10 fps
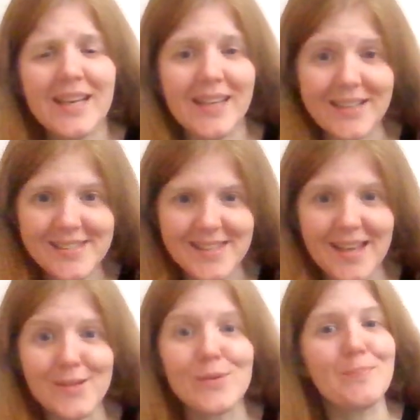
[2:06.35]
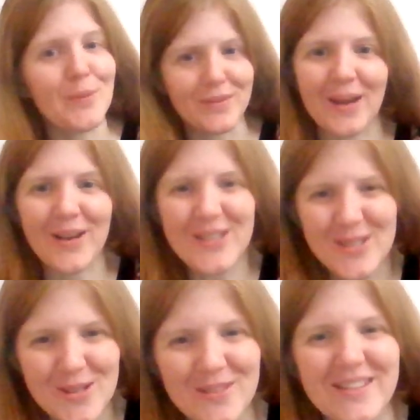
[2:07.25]
Instead, we put these
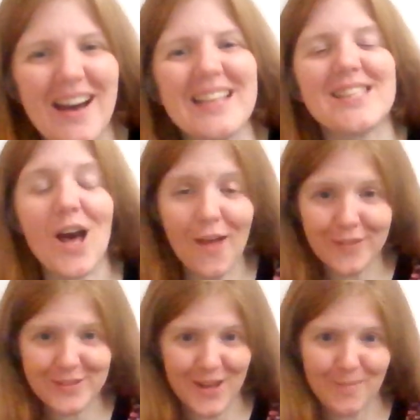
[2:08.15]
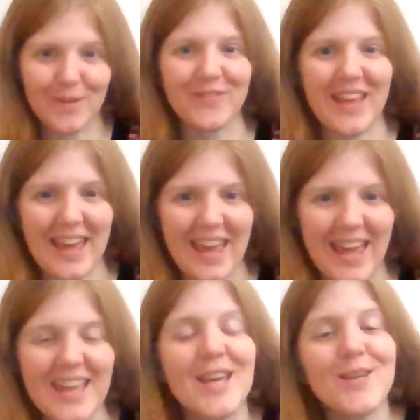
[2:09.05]
2 dots on the top of the
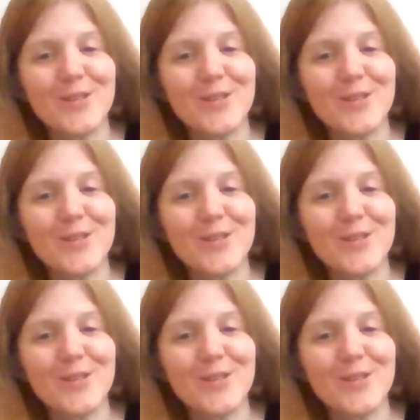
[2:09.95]
A